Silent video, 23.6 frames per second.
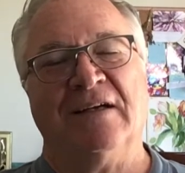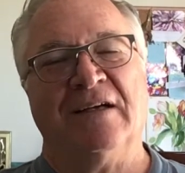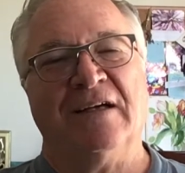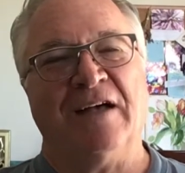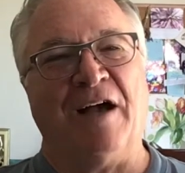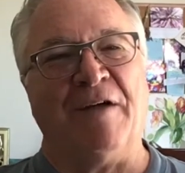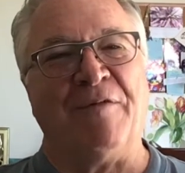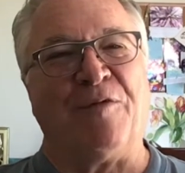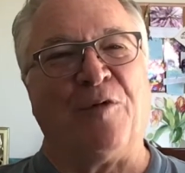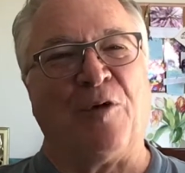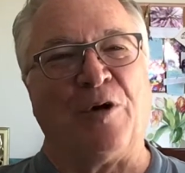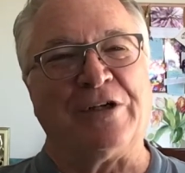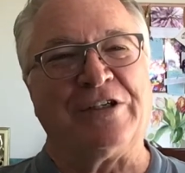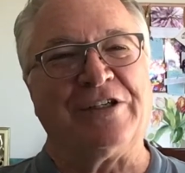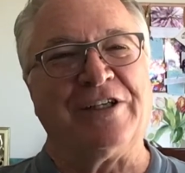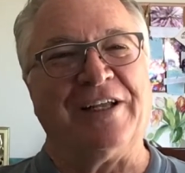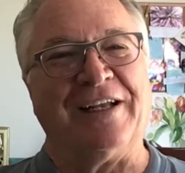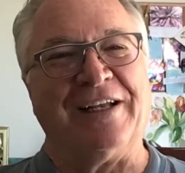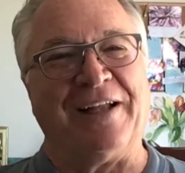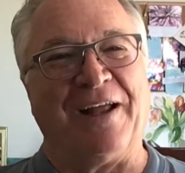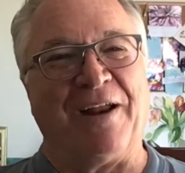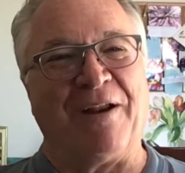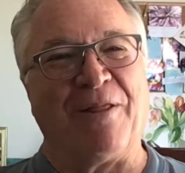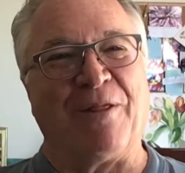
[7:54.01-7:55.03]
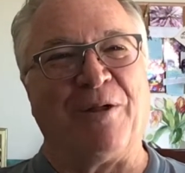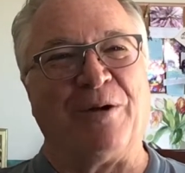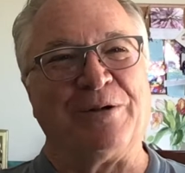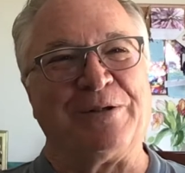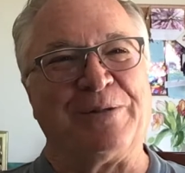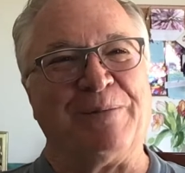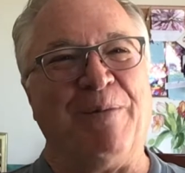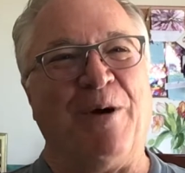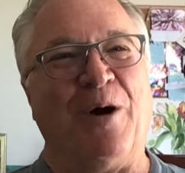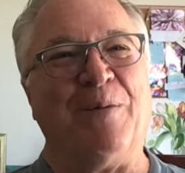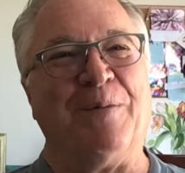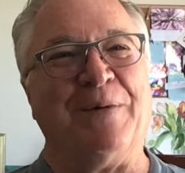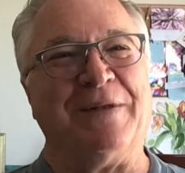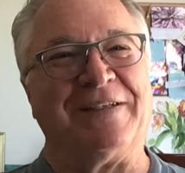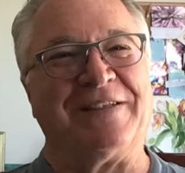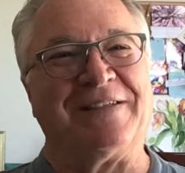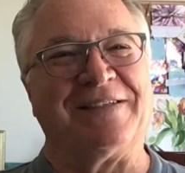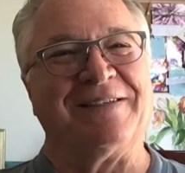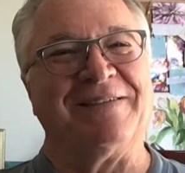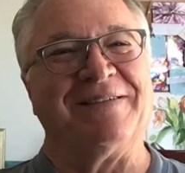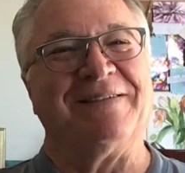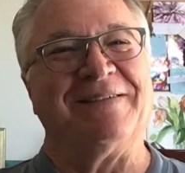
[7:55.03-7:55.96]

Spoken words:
Unfortunately, none of those moments